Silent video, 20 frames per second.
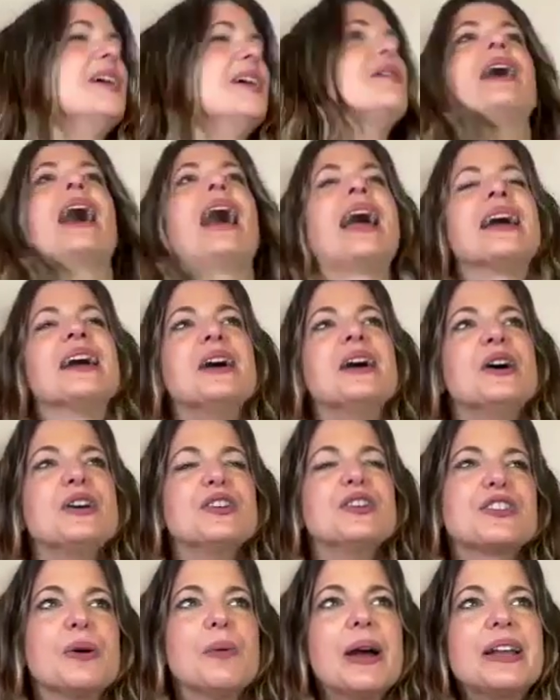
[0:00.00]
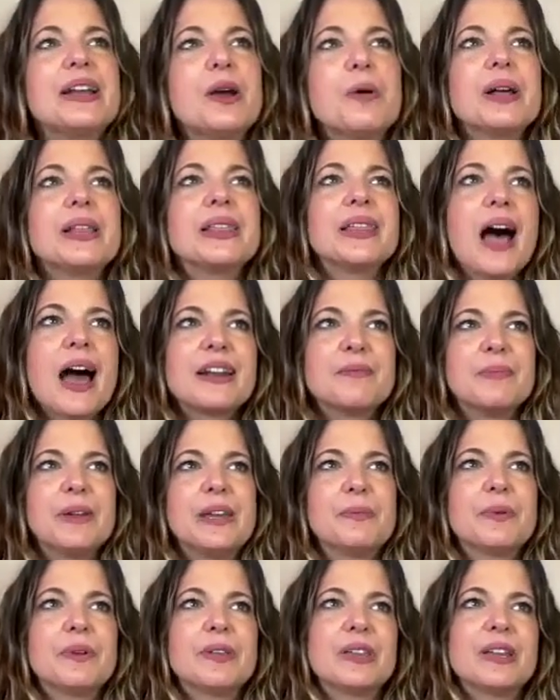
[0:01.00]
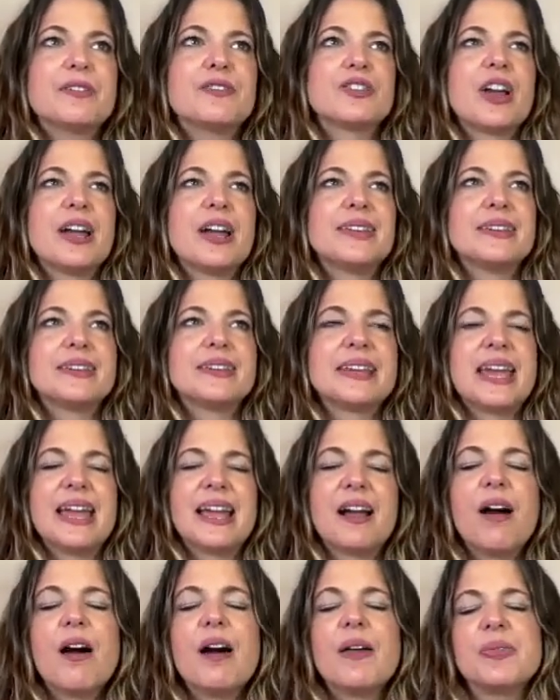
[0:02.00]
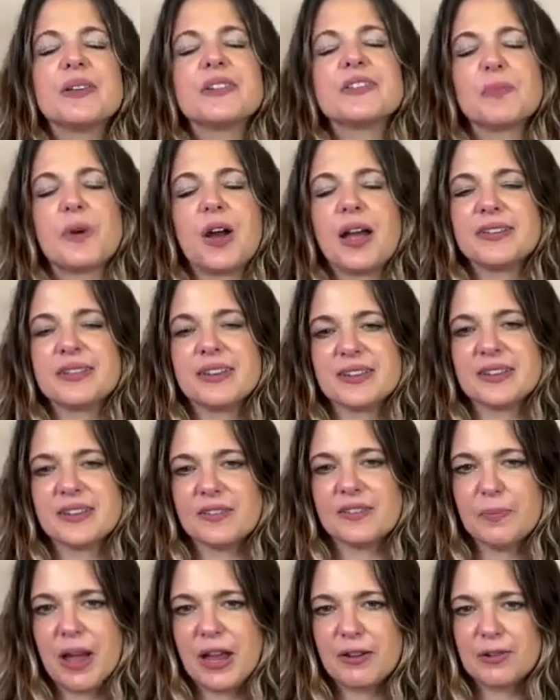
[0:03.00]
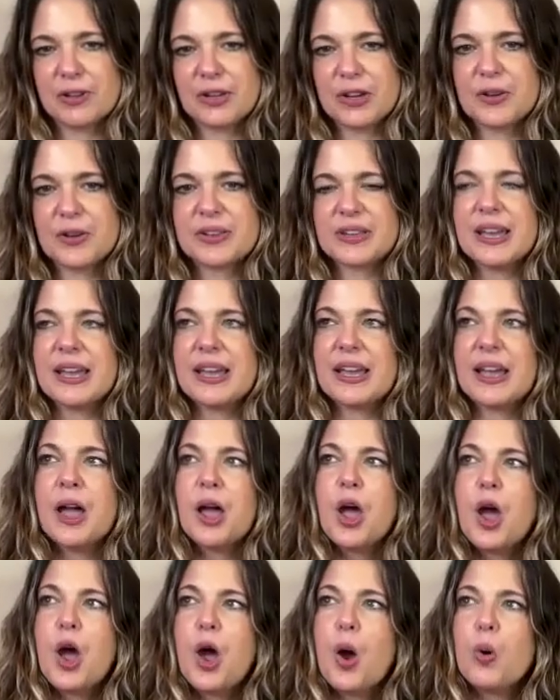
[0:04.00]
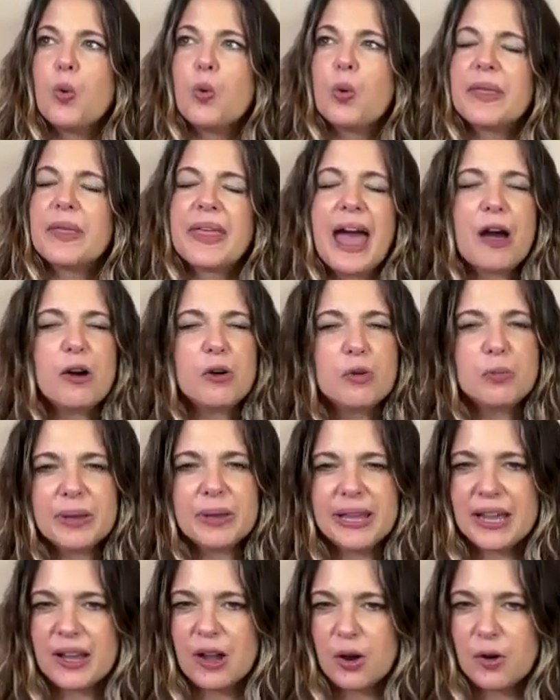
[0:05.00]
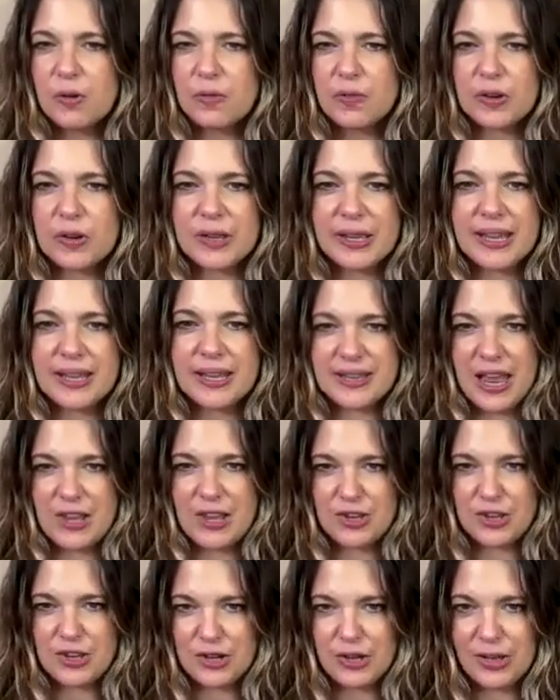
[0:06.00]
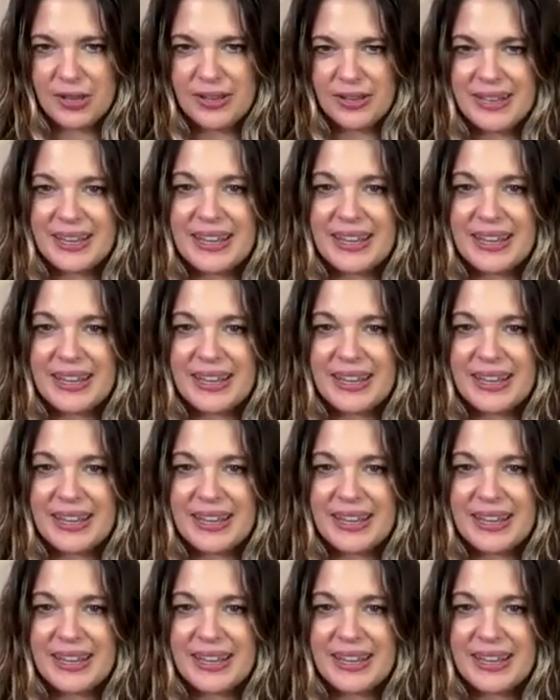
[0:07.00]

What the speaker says: Okay. So I know a lot of people that have tried to take on this process of microdosing without being overly intentional.